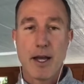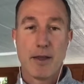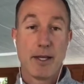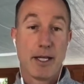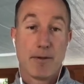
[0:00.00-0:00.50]

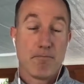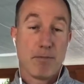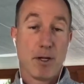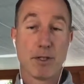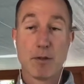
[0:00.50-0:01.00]
and they
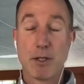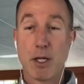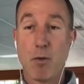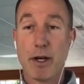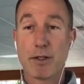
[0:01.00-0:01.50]
you know did what
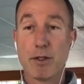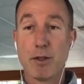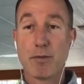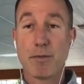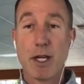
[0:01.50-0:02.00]
they wanted to
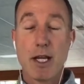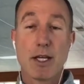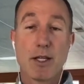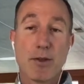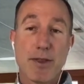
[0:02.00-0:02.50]
do. Do
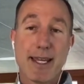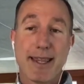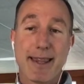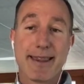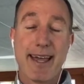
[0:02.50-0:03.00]
you
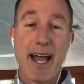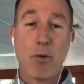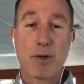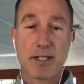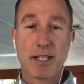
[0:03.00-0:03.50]
think
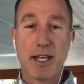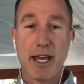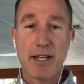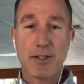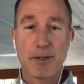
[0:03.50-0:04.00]
that was the
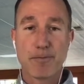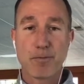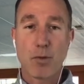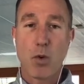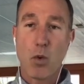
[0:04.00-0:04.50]
case,
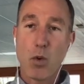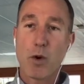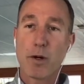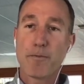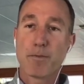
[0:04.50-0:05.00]

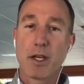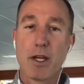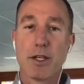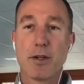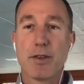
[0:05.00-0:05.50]
or
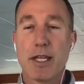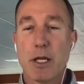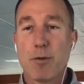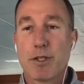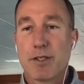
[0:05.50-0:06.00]
do you think
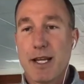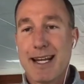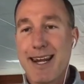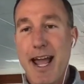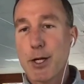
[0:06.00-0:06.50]
it was just a
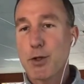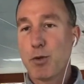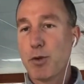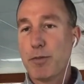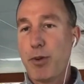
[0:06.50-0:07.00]

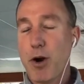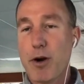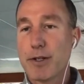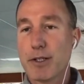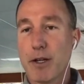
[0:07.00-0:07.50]
natural
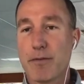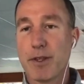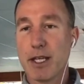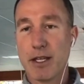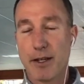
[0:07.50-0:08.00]
part of
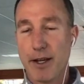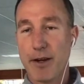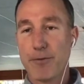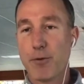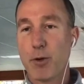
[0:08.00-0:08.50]
the uh,
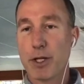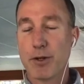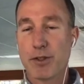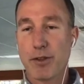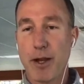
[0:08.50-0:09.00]

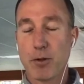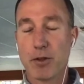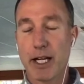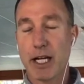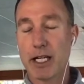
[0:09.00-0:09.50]
four-year cycle,
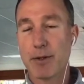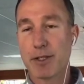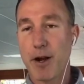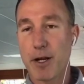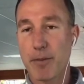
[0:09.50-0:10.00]
like I always
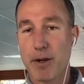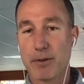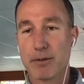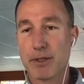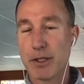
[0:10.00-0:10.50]
talk
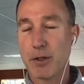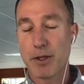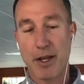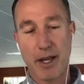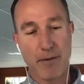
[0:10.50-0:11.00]
about? You know,
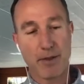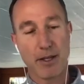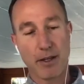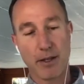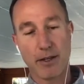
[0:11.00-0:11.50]
you have
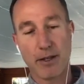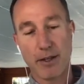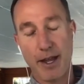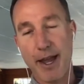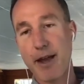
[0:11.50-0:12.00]
the, uh,
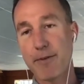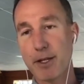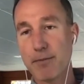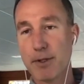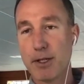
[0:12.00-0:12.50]
the
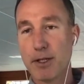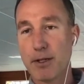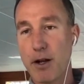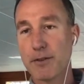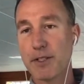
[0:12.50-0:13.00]
halving,
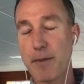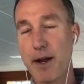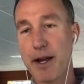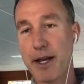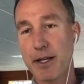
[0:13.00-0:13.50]
all-time
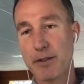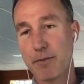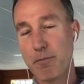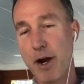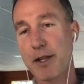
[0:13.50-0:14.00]
high,
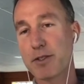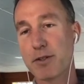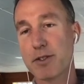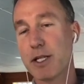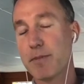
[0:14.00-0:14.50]

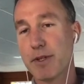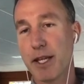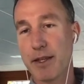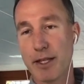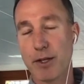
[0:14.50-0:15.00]
monster dip,
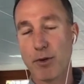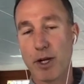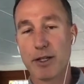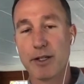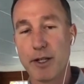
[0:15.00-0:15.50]
and then
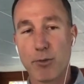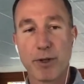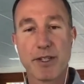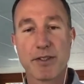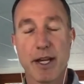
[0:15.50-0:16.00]
a, a, a
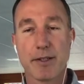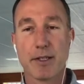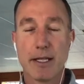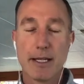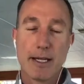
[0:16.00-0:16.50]
reset.
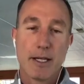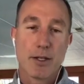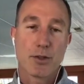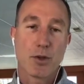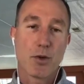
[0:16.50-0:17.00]

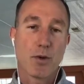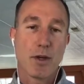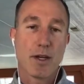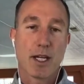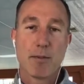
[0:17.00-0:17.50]
So
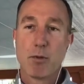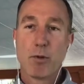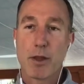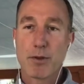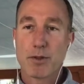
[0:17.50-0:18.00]
it could be
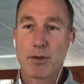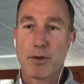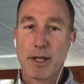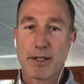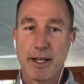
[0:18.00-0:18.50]
one of those two
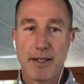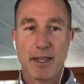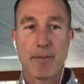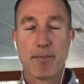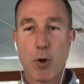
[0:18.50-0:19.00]
things. I
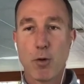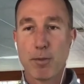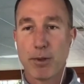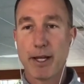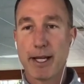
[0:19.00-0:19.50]
think they
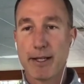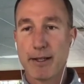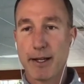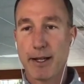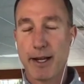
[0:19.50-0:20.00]
both
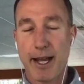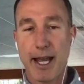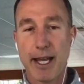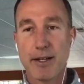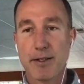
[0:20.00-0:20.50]
played a
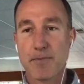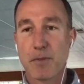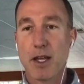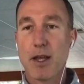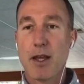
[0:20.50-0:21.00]
hand.
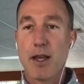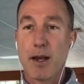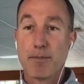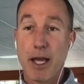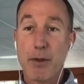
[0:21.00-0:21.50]

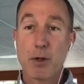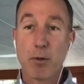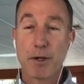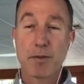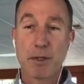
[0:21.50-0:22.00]
Now the
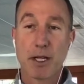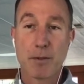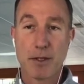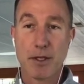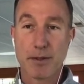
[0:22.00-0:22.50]
question
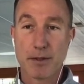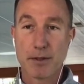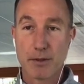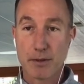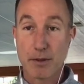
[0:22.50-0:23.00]
becomes this.
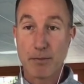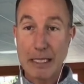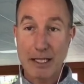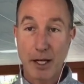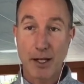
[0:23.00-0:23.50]

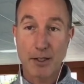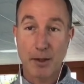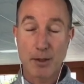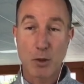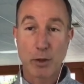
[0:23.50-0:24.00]
Because all
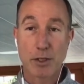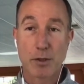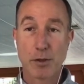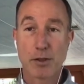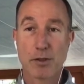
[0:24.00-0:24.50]
these new
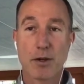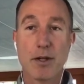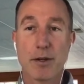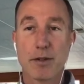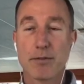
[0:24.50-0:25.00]
institutions are
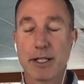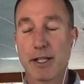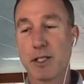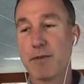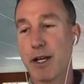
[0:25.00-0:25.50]
here,
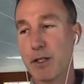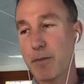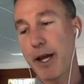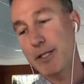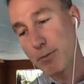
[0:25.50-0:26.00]
because you've got the
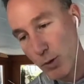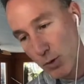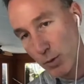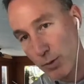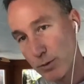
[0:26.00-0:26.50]
Mass
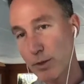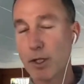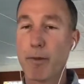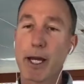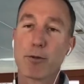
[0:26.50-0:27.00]
Mutuals
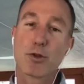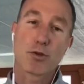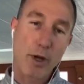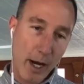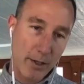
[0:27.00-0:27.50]
and the
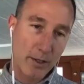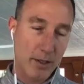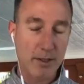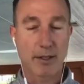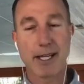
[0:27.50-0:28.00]

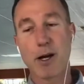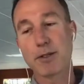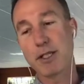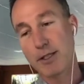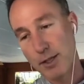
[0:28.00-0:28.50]
MicroStrategies and the
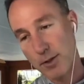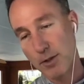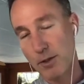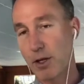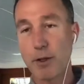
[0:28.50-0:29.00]
Galaxy
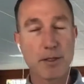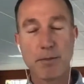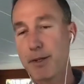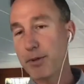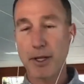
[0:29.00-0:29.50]
Digital and all these
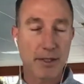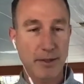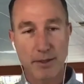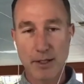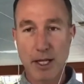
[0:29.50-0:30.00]
big
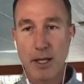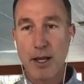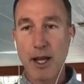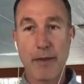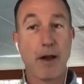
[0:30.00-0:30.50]
places,
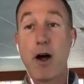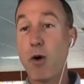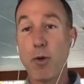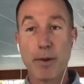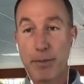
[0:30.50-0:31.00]
and they
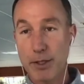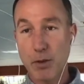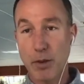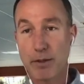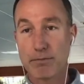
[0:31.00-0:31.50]
all want
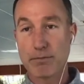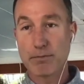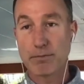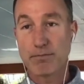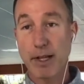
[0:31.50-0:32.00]
Bitcoin.
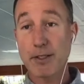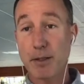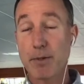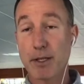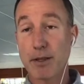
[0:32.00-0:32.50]
That's
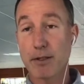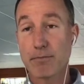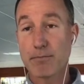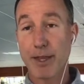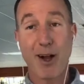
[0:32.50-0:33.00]
the big thing.
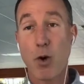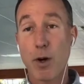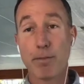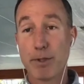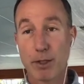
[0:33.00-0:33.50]
They all
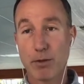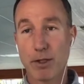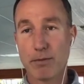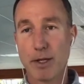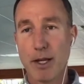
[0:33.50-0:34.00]
want
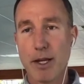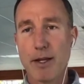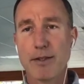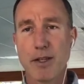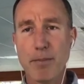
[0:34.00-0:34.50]
Bitcoin.
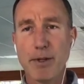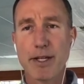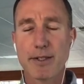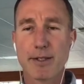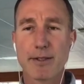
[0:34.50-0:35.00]
Some
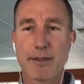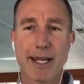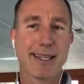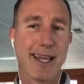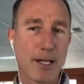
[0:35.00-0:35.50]
places,
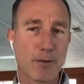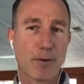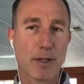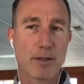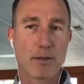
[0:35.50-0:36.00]
like the hedge
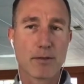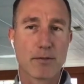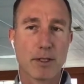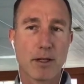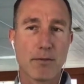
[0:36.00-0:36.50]
funds,
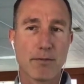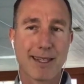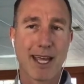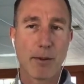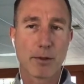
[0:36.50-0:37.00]
you know,
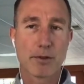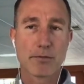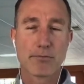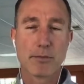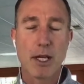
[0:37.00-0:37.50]
the gamblers,